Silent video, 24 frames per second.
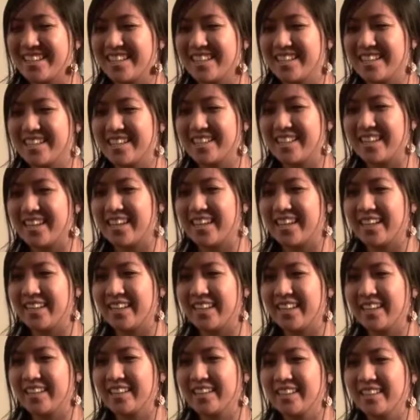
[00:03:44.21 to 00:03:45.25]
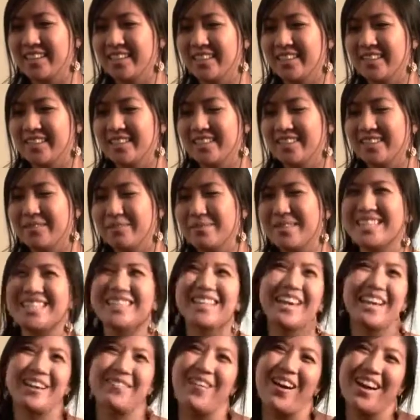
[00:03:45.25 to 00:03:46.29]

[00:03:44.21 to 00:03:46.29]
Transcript: and say, like, Miss Le,